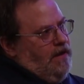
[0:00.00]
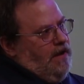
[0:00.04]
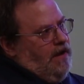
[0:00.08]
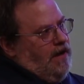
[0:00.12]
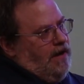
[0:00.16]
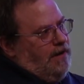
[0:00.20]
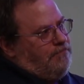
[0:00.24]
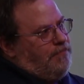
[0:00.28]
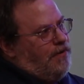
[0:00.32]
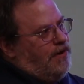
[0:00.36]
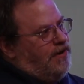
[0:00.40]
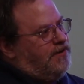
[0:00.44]

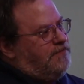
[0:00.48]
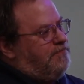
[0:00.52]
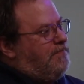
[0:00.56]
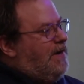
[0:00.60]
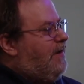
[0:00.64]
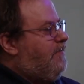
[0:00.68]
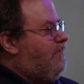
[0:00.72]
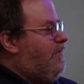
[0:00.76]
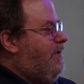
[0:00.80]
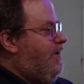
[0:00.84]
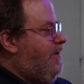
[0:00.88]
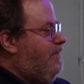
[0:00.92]
a part of
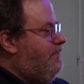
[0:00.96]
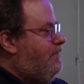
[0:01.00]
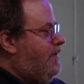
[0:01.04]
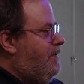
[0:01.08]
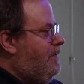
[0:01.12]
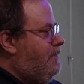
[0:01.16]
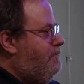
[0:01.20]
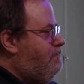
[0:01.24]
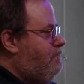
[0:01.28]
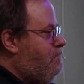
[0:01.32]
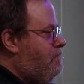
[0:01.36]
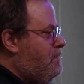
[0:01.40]
my life
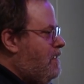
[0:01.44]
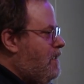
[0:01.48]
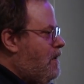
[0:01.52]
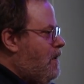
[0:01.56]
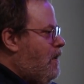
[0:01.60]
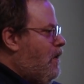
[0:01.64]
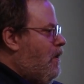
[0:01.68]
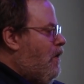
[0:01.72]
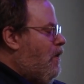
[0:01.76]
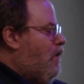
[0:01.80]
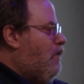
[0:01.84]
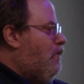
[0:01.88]

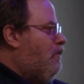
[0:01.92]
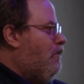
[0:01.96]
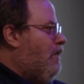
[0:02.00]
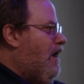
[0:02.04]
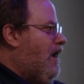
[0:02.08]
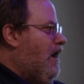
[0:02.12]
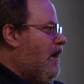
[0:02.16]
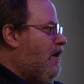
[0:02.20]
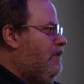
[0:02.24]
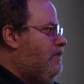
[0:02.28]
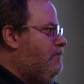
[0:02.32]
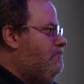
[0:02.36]

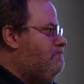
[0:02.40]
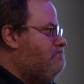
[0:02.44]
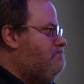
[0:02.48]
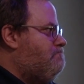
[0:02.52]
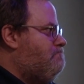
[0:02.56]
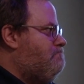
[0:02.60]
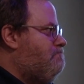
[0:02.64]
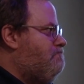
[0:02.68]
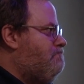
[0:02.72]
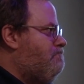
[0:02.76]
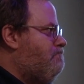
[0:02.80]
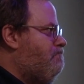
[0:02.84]
where
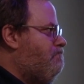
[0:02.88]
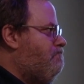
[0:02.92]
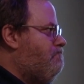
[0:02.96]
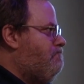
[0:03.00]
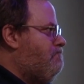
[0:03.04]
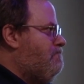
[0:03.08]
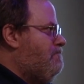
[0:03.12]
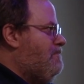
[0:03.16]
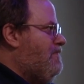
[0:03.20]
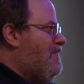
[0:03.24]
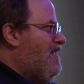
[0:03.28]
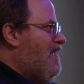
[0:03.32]

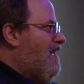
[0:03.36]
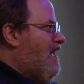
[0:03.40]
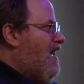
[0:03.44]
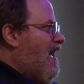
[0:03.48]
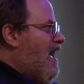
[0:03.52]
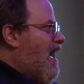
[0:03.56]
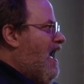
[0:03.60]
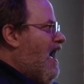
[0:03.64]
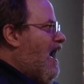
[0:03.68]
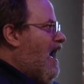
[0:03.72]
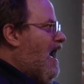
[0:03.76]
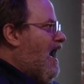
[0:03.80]

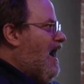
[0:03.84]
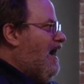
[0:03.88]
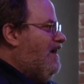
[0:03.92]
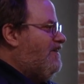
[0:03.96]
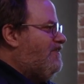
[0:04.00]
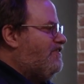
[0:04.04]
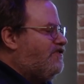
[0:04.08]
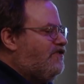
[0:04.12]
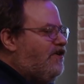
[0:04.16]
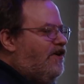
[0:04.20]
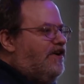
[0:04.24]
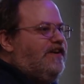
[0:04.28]
I
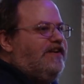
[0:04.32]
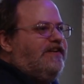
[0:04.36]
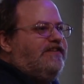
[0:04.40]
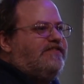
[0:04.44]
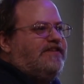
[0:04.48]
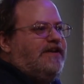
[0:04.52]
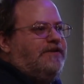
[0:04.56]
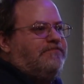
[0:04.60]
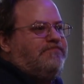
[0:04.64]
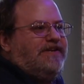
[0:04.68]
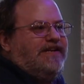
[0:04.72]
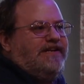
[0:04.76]
started
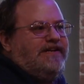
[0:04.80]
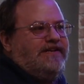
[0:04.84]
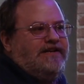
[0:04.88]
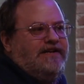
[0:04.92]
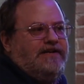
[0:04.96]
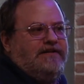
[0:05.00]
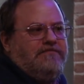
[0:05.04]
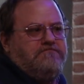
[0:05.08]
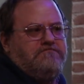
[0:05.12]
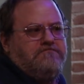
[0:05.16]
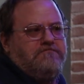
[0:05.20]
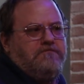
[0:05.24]
something
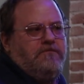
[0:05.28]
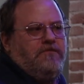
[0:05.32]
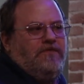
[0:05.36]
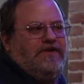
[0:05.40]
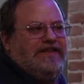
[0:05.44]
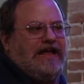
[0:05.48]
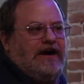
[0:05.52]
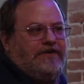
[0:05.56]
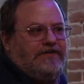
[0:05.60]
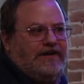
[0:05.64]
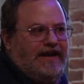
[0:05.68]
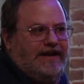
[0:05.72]

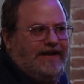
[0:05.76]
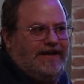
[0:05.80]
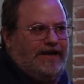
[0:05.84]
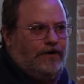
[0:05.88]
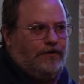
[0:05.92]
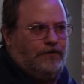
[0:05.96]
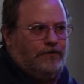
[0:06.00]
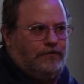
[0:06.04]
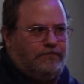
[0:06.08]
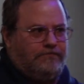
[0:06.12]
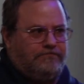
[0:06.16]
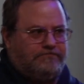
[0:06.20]
without any
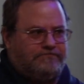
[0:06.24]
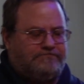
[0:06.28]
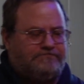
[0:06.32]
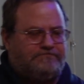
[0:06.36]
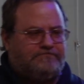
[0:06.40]
hope,